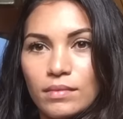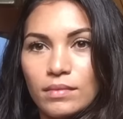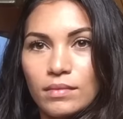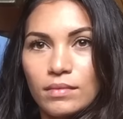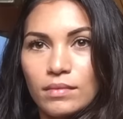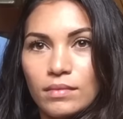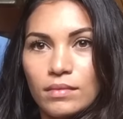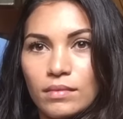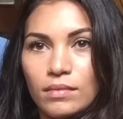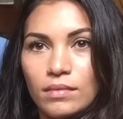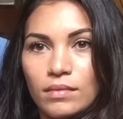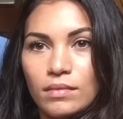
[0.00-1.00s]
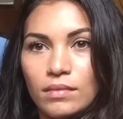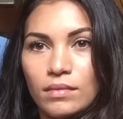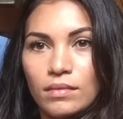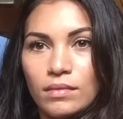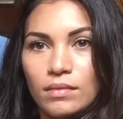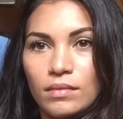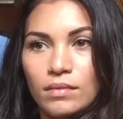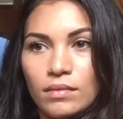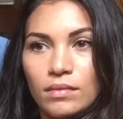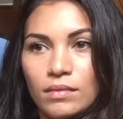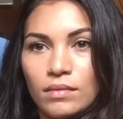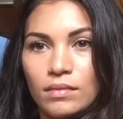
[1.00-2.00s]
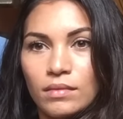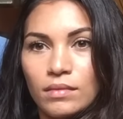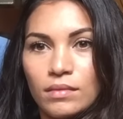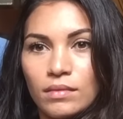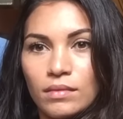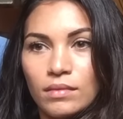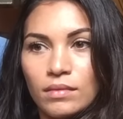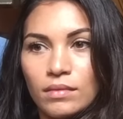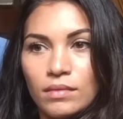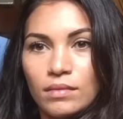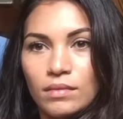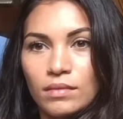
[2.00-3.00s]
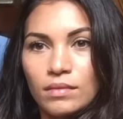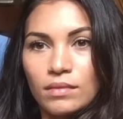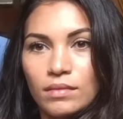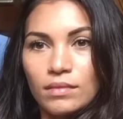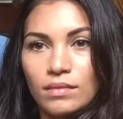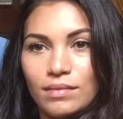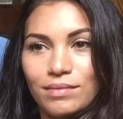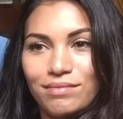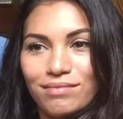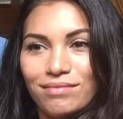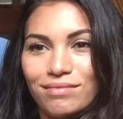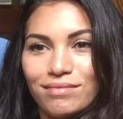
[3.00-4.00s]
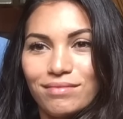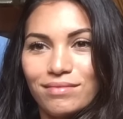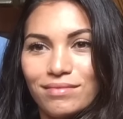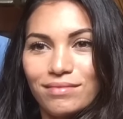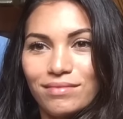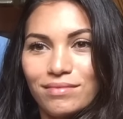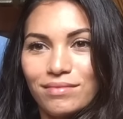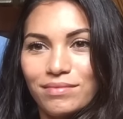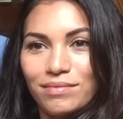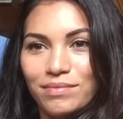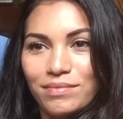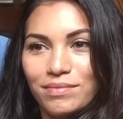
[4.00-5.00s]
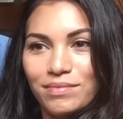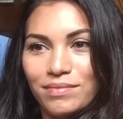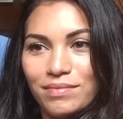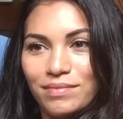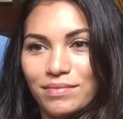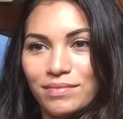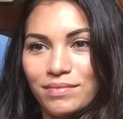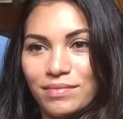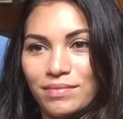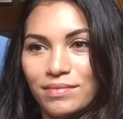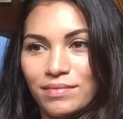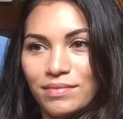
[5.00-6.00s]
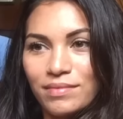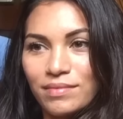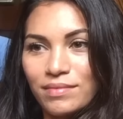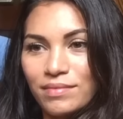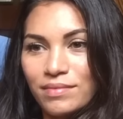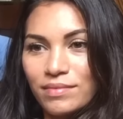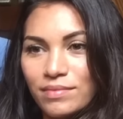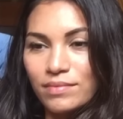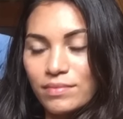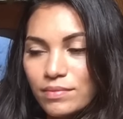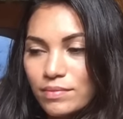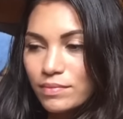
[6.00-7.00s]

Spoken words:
The person shown says nothing.